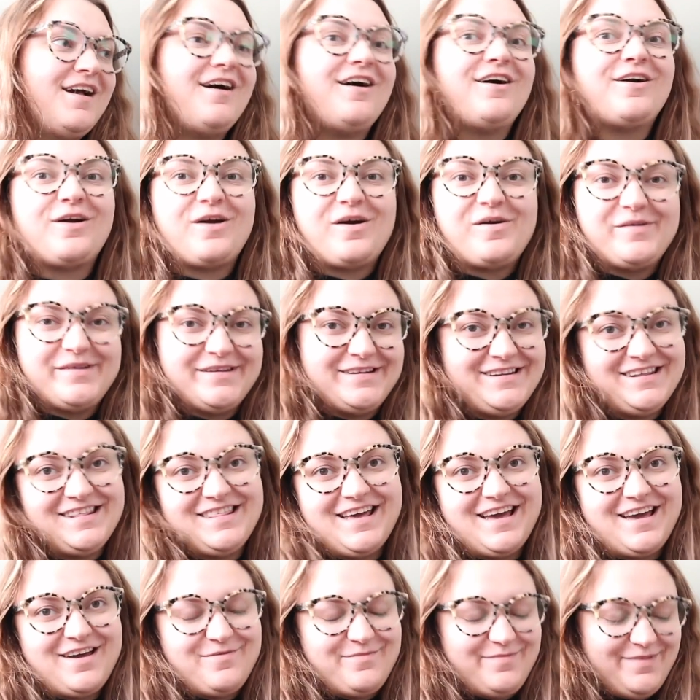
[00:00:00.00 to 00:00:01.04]
I'll go into
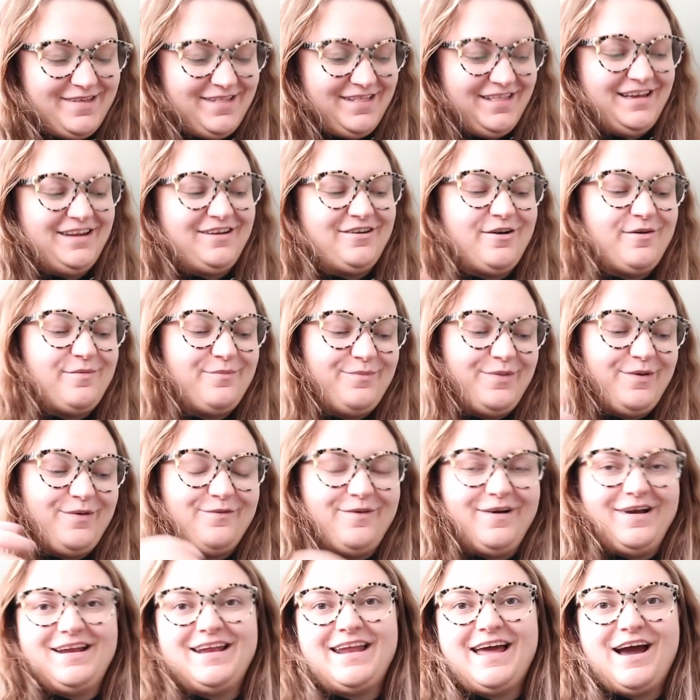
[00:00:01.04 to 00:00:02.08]
that a bit later, but
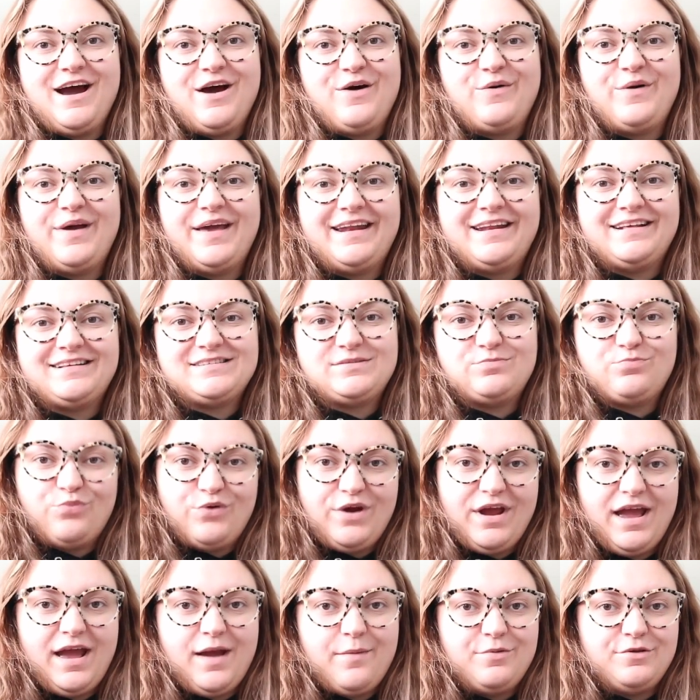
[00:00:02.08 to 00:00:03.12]
right now it is
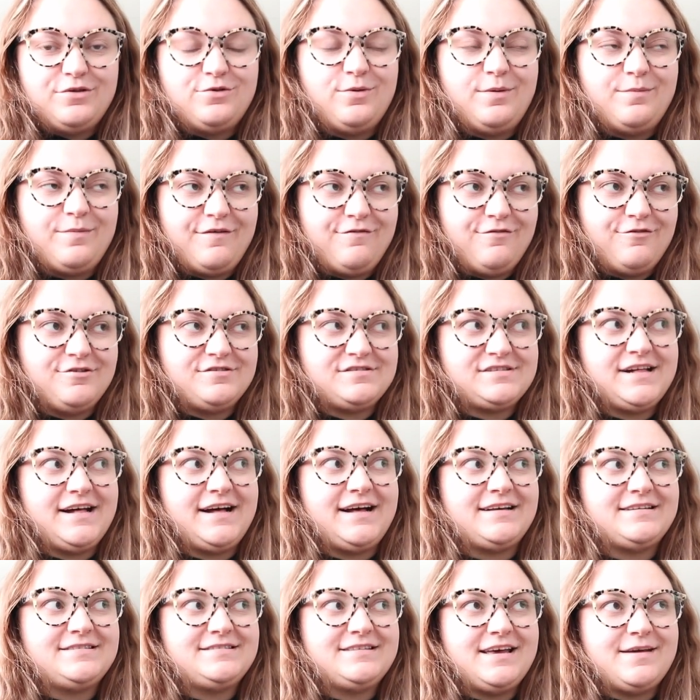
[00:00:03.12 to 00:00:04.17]
break between my first
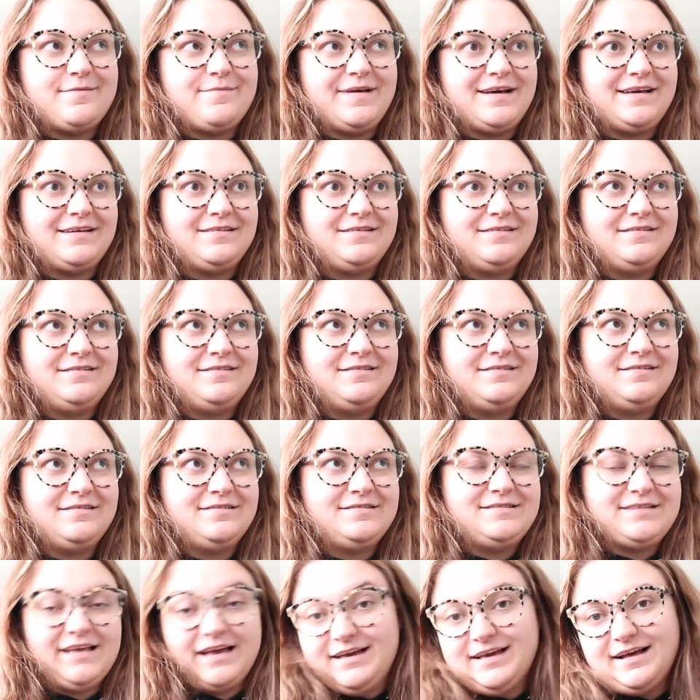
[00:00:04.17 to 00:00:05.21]
class and my
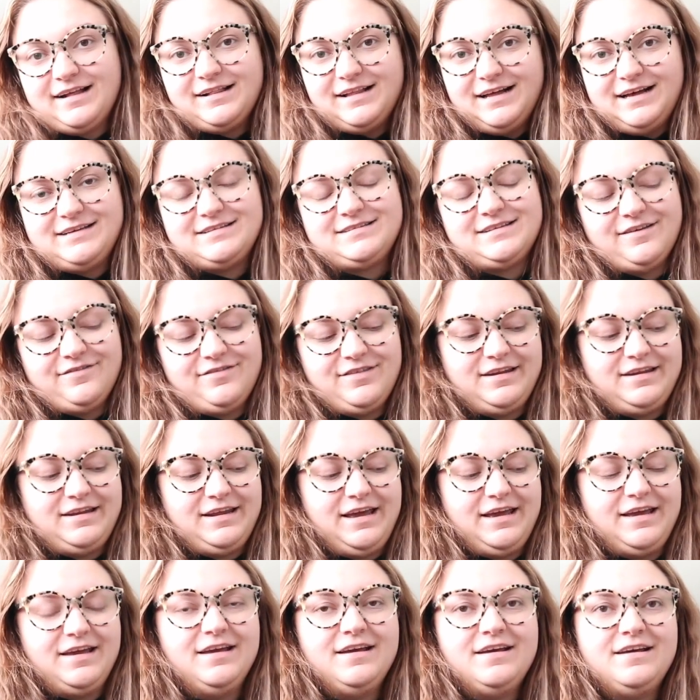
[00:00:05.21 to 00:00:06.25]
second class of the
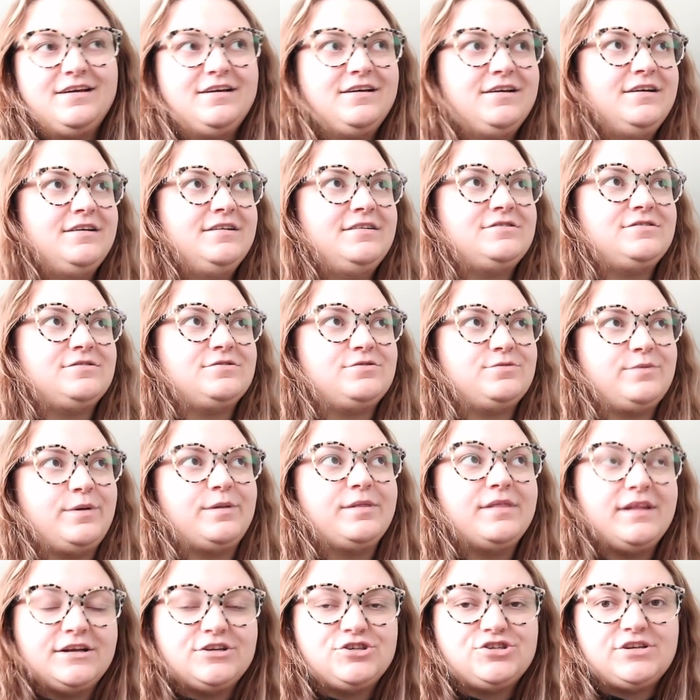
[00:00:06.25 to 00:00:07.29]
day. So it's
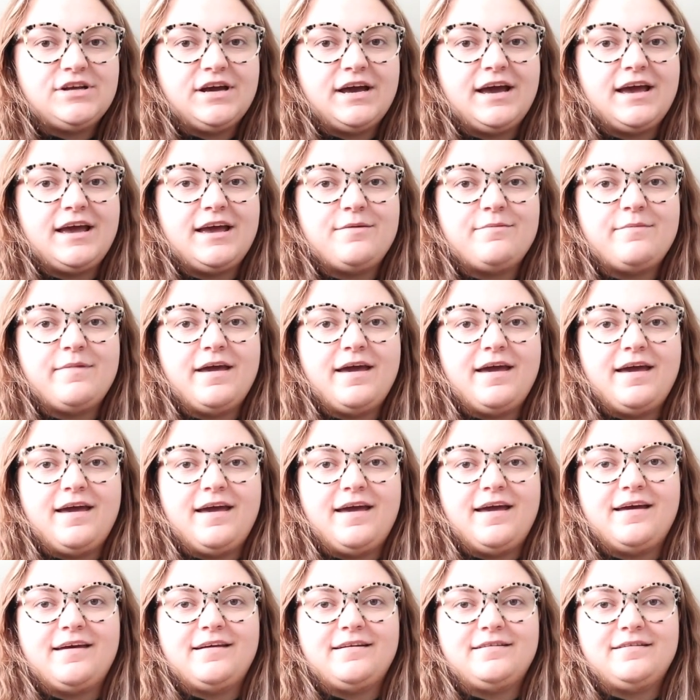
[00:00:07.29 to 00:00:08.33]
around lunchtime
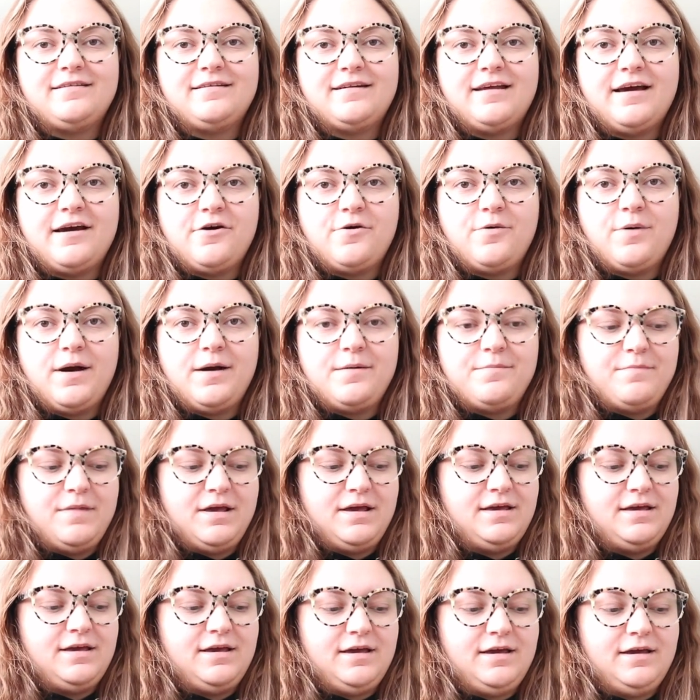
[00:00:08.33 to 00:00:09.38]
and now I'm
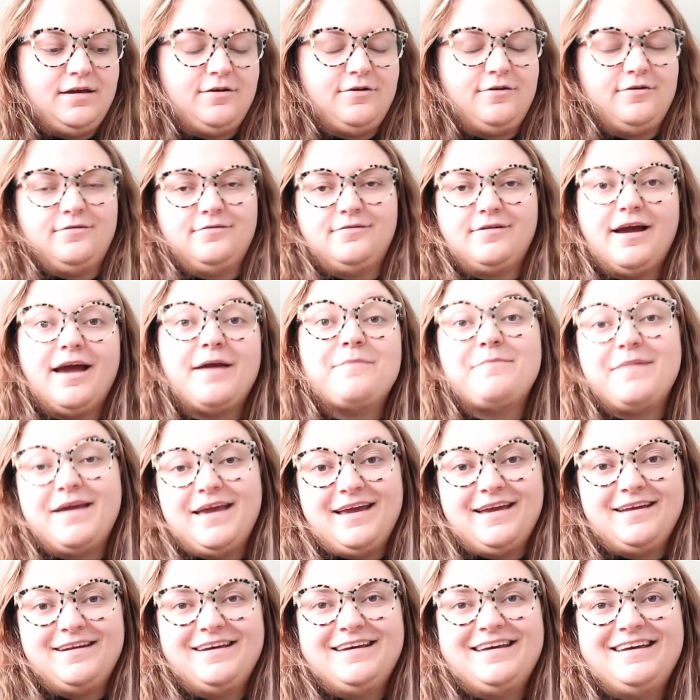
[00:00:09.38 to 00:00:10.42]
making, or I
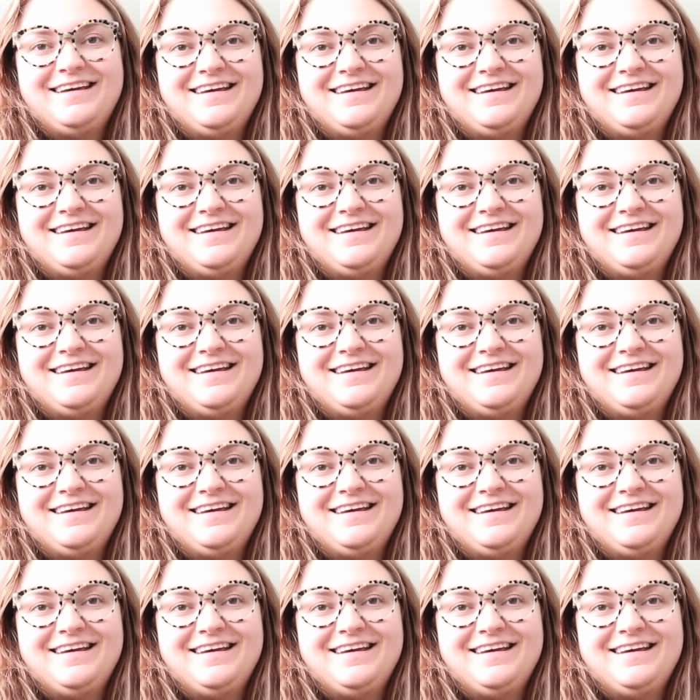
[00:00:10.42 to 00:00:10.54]
made